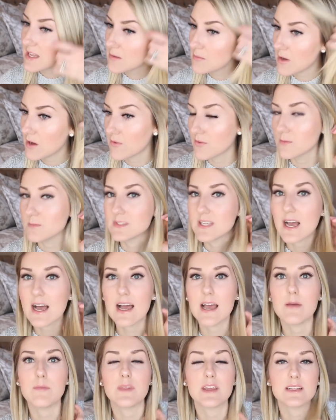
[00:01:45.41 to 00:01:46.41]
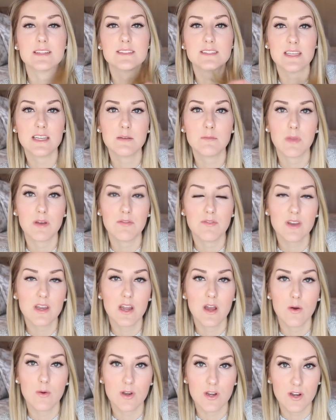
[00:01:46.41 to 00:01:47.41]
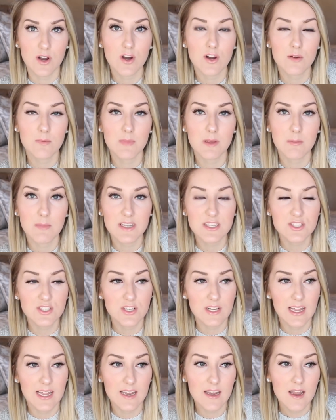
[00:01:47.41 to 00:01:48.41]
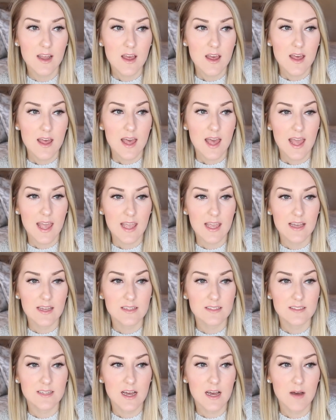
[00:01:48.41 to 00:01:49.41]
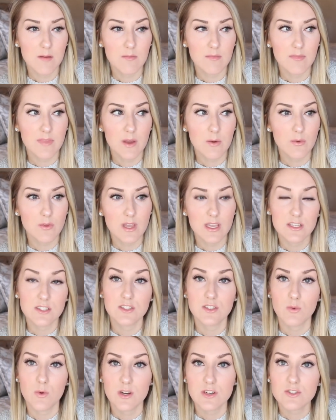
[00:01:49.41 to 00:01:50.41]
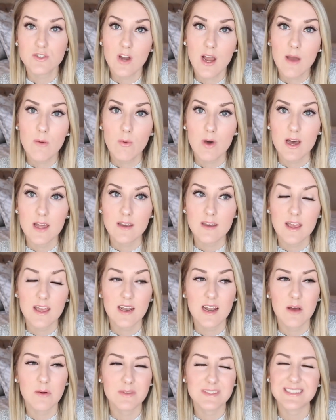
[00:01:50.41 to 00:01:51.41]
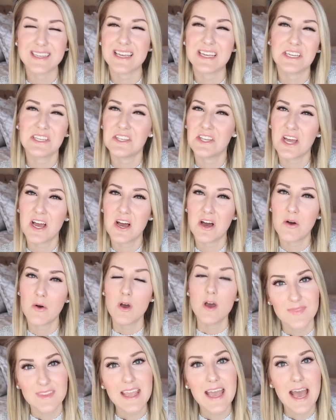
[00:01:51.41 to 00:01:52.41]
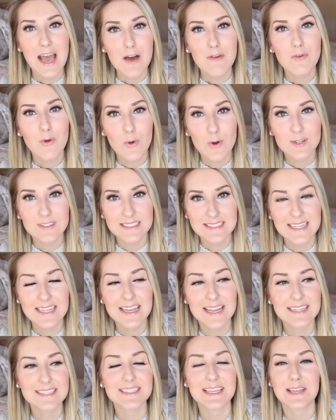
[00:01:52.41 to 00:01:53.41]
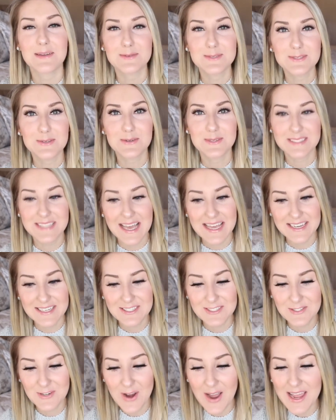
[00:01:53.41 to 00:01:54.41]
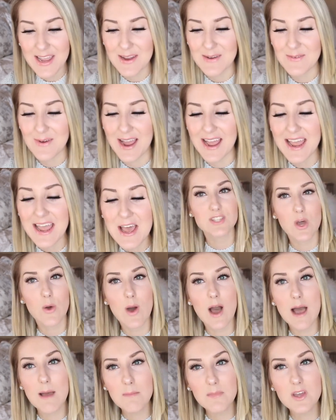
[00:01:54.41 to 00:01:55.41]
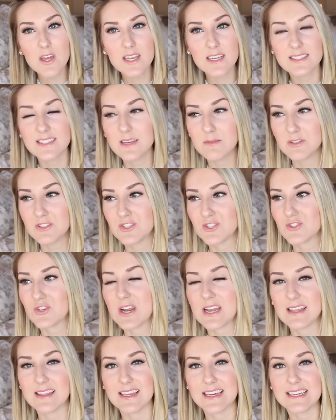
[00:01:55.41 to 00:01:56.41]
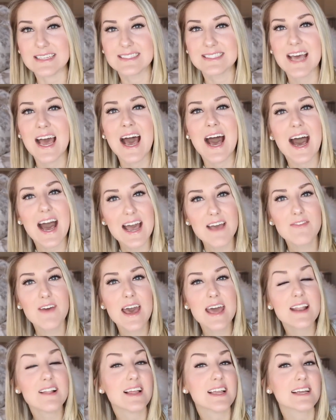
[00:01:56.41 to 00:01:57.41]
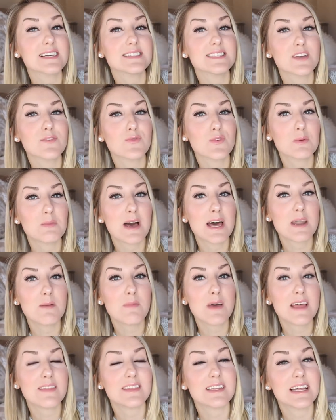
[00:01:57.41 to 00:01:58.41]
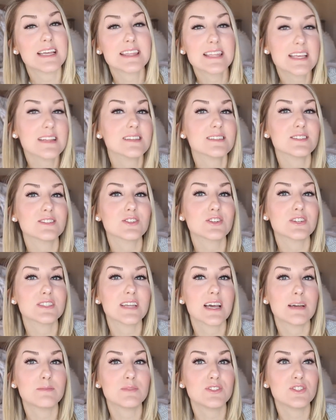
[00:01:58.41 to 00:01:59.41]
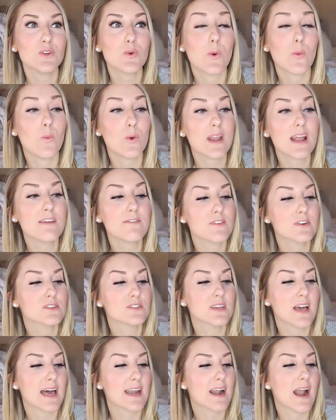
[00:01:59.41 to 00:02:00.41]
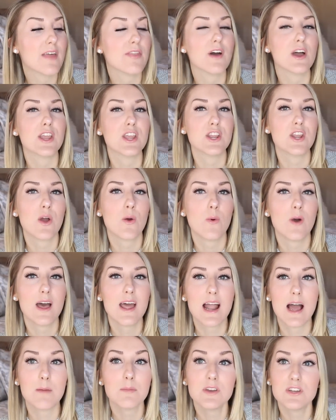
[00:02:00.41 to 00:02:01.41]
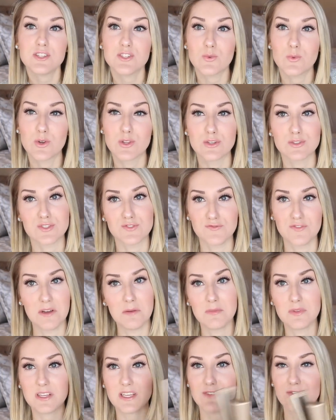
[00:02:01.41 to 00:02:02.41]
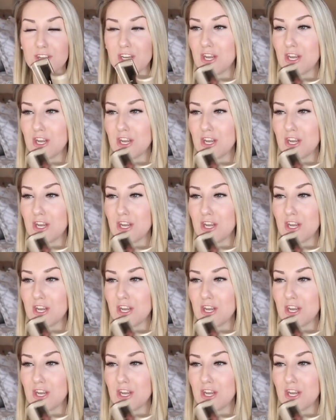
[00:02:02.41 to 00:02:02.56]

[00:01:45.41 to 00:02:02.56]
an email from Time. They had seen my video and had heard me mention it, and they were like, do you want to try one? And I was like, no. Yeah, of course I said yes. I was so excited to try it, right? So I'm gonna demonstrate this. I've had it, like I said, for about a month, and I think this is a good time to do it. When I first got it, I thought, you know what? I'm gonna do one of those fumbly